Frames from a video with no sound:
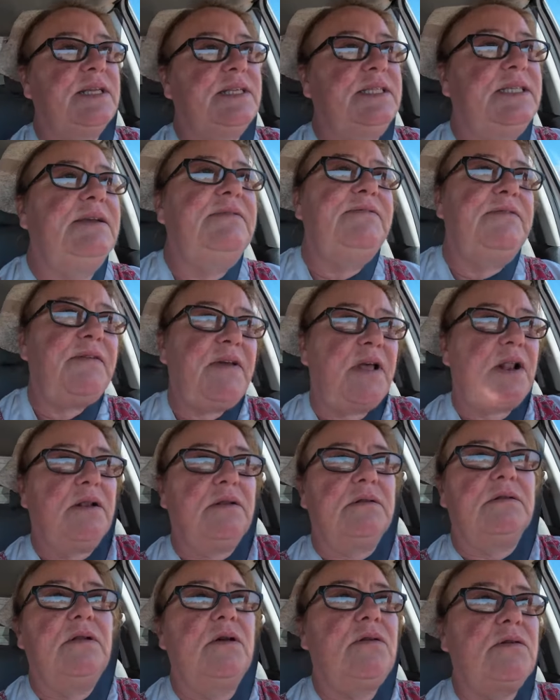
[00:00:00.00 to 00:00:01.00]
the diff
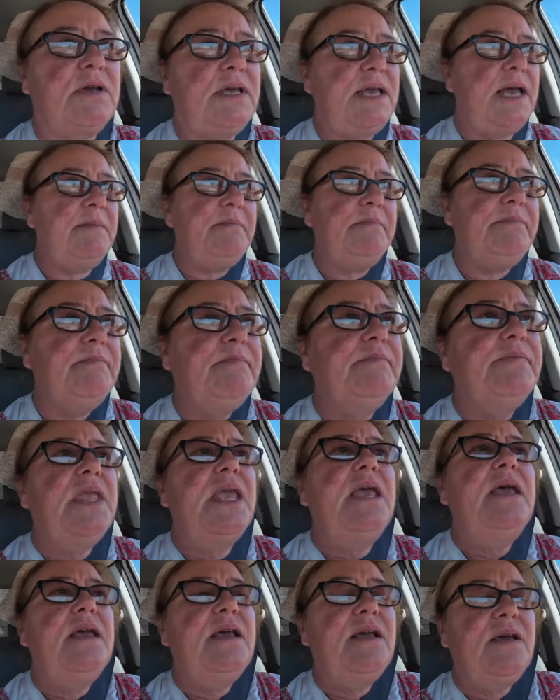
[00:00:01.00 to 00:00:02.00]
lock yet,
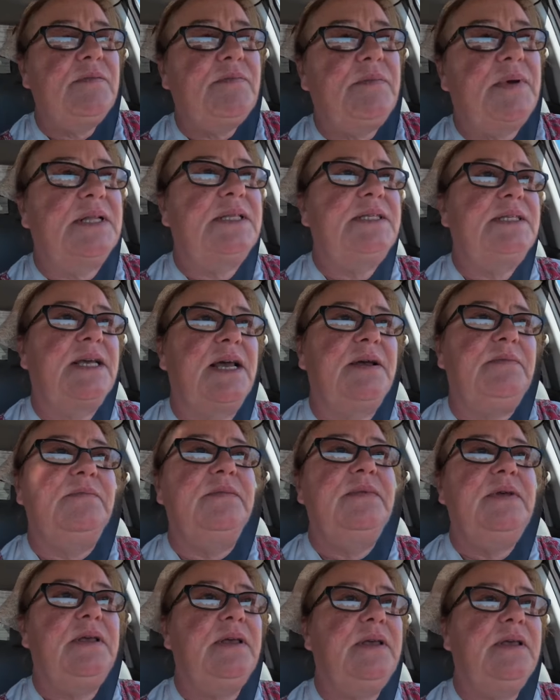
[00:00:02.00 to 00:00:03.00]
but.
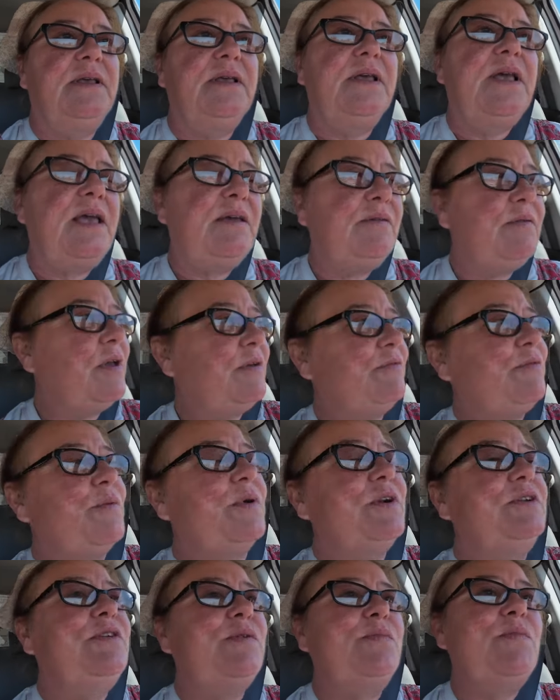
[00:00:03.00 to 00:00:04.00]
Um, if you're
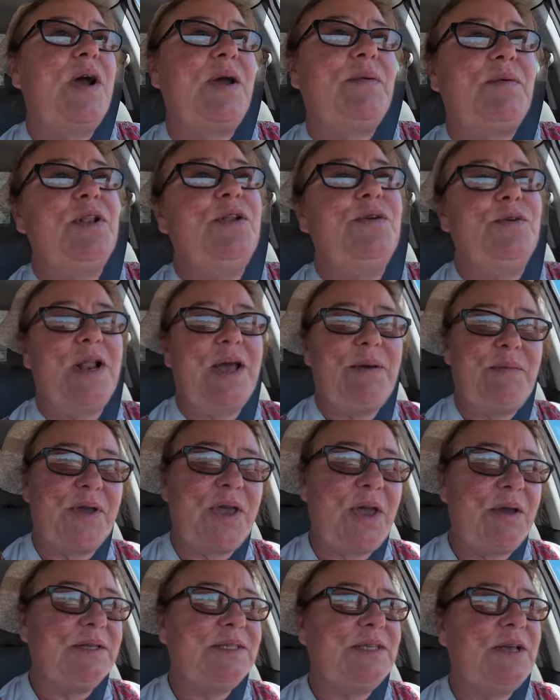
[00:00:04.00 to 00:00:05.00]
wondering why we look like we
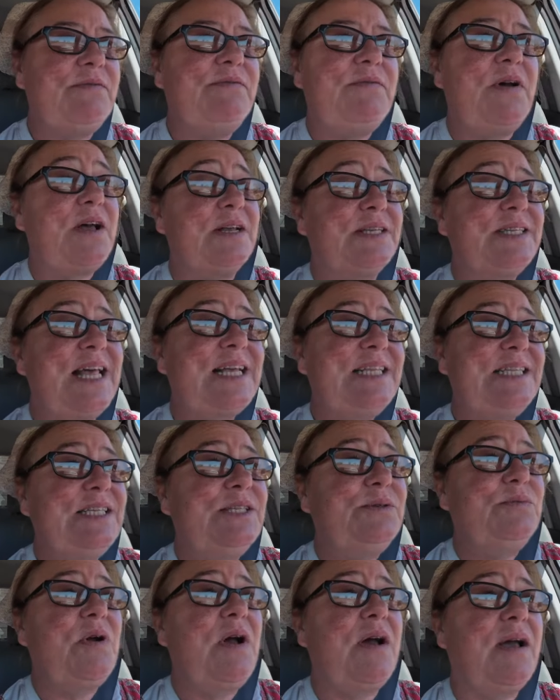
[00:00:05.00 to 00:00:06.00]
are going so fast, that
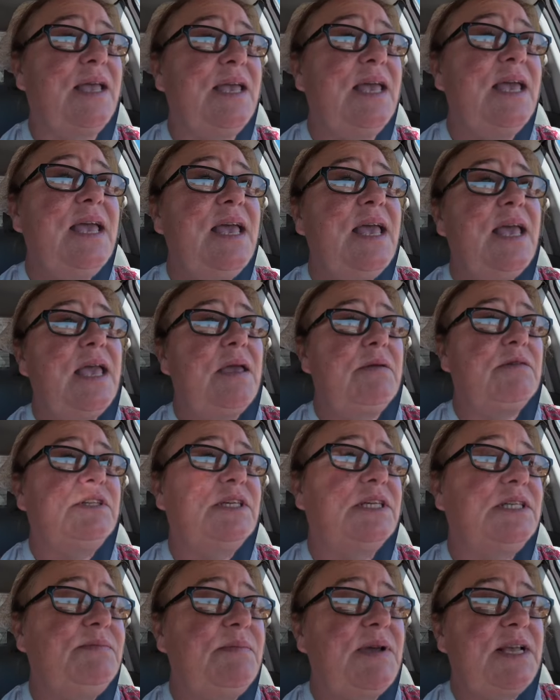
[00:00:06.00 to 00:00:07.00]
is why. It
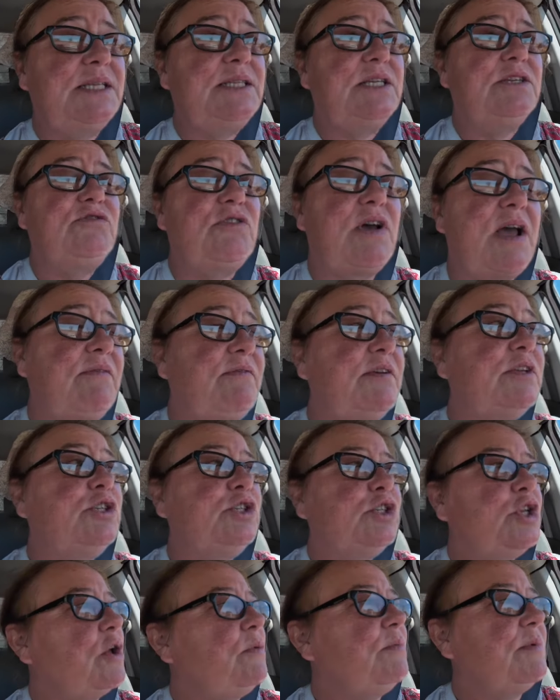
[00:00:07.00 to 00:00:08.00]
just makes the driving
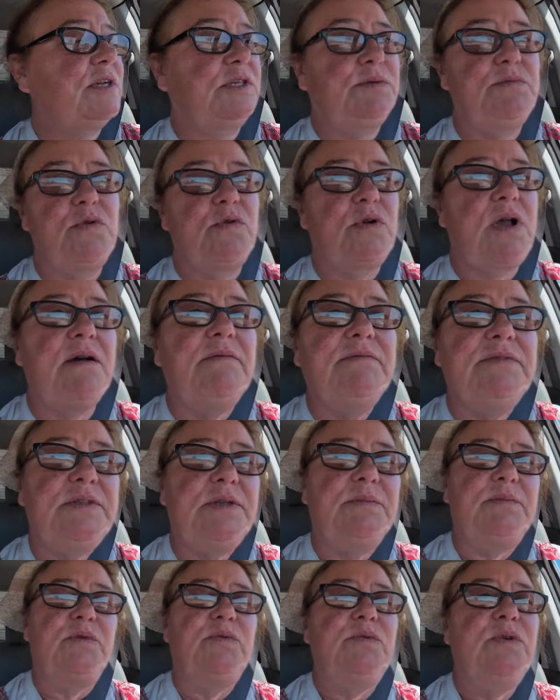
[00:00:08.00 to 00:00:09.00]
so much more
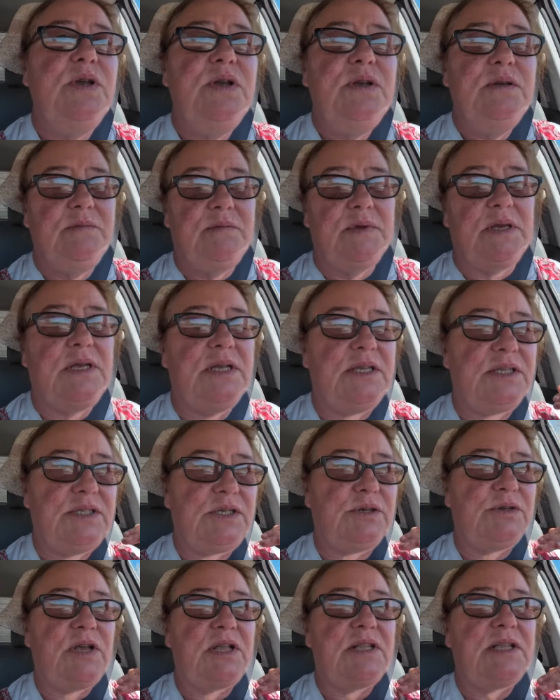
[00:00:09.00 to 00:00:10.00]
comfortable
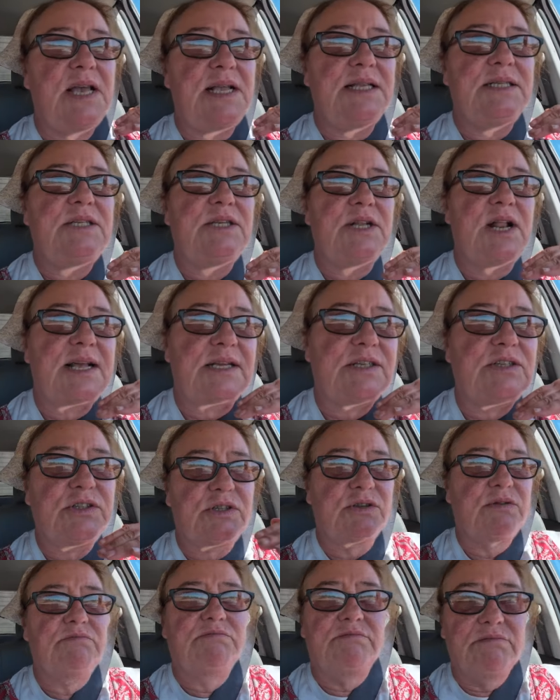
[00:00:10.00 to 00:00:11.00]
because you can tend to like just